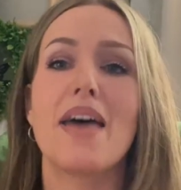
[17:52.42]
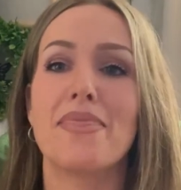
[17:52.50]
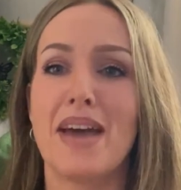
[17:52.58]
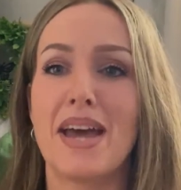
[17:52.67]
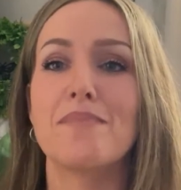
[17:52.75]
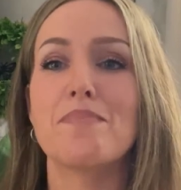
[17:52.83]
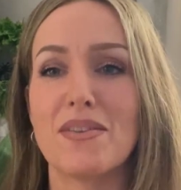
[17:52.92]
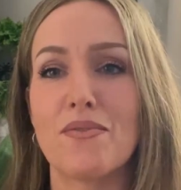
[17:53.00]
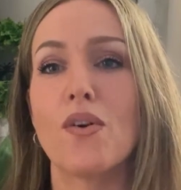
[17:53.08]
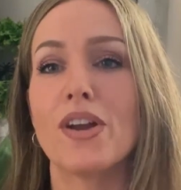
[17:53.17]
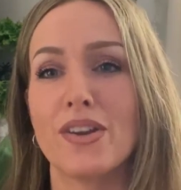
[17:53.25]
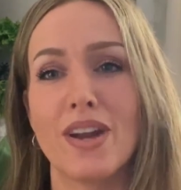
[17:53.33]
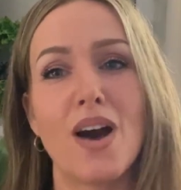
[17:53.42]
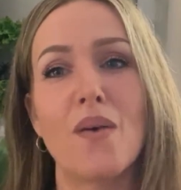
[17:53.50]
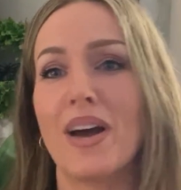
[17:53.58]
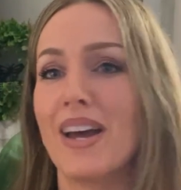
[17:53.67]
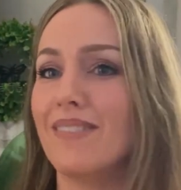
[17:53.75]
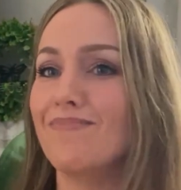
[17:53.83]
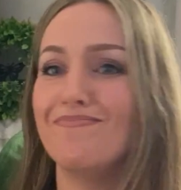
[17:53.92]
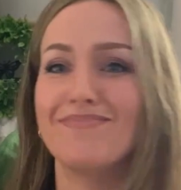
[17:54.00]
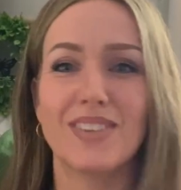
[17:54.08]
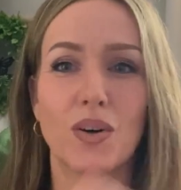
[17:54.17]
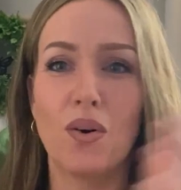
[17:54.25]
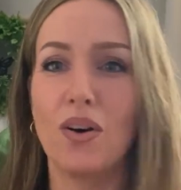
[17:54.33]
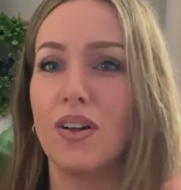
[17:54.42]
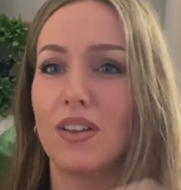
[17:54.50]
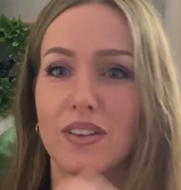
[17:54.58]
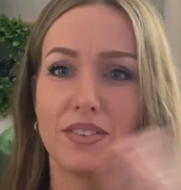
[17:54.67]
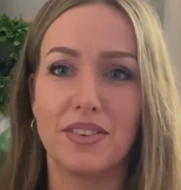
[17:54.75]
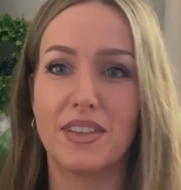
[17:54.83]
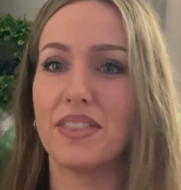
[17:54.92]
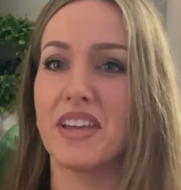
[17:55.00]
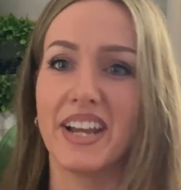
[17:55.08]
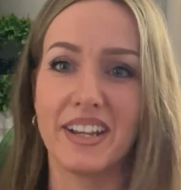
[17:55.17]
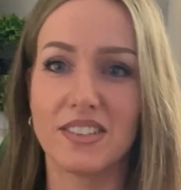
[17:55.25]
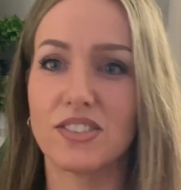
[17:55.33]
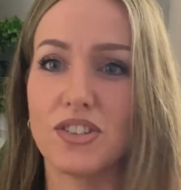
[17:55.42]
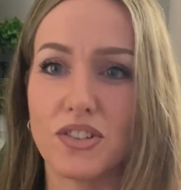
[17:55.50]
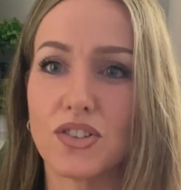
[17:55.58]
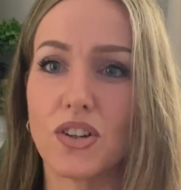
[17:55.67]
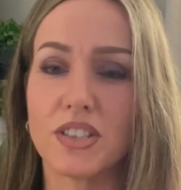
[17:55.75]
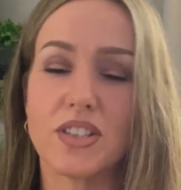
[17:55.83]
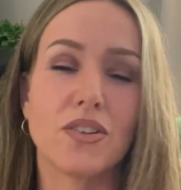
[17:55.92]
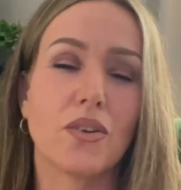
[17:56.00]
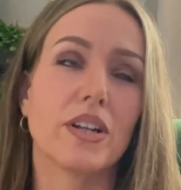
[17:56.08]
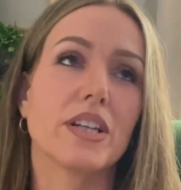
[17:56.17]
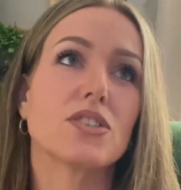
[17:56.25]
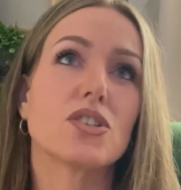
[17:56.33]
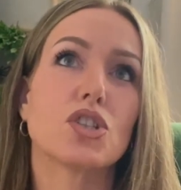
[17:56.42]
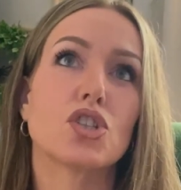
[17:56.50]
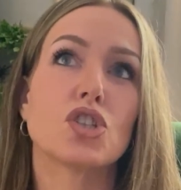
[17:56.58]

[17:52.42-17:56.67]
And then before you know it, all the things you start to notice.